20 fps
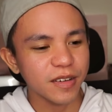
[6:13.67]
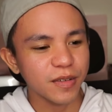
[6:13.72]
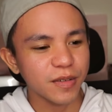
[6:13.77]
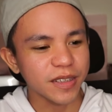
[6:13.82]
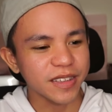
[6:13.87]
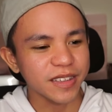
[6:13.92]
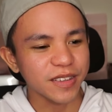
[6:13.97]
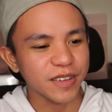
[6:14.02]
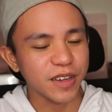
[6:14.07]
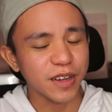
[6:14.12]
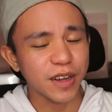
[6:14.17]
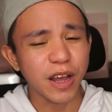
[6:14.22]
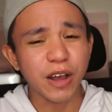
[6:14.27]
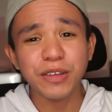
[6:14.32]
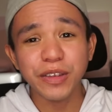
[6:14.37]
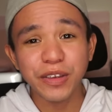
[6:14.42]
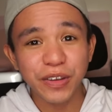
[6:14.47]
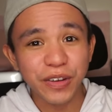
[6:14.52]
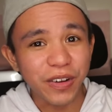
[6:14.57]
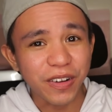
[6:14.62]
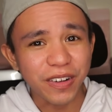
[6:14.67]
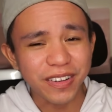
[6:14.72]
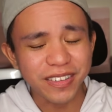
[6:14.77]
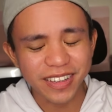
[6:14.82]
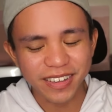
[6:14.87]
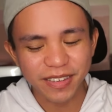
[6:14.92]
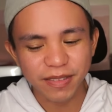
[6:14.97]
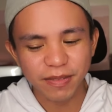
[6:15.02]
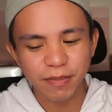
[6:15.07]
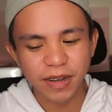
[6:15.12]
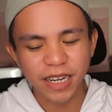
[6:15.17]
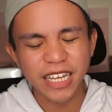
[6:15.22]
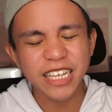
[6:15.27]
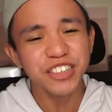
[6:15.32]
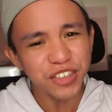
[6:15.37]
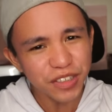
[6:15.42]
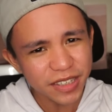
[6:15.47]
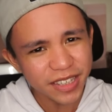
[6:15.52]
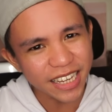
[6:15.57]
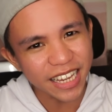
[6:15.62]
what, how do you call that?
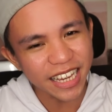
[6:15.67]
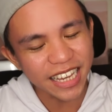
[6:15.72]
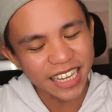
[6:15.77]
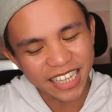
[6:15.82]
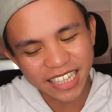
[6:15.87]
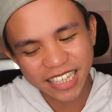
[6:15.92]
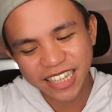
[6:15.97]
Listen to me.